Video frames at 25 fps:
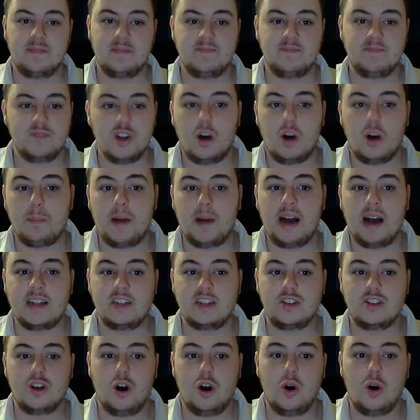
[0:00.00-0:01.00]
Not bad
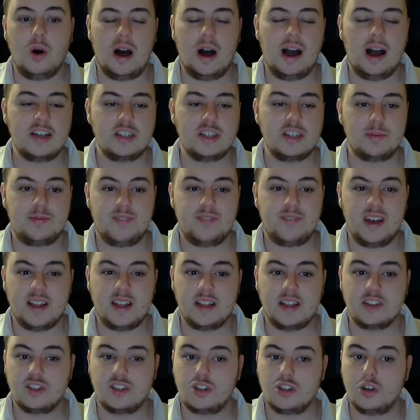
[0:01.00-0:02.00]
at all. I actually prefer
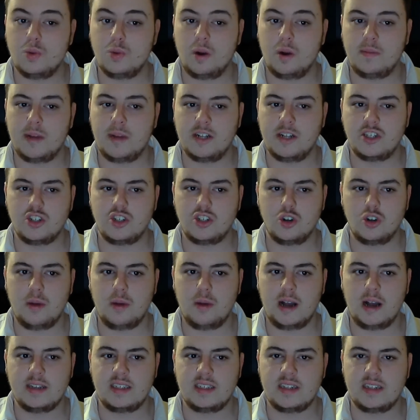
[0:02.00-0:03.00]
this to One Man Show, but
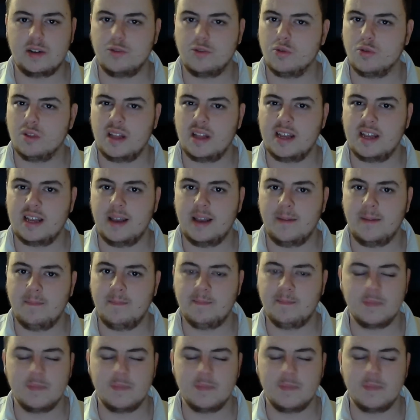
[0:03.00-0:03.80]
I still don't like it.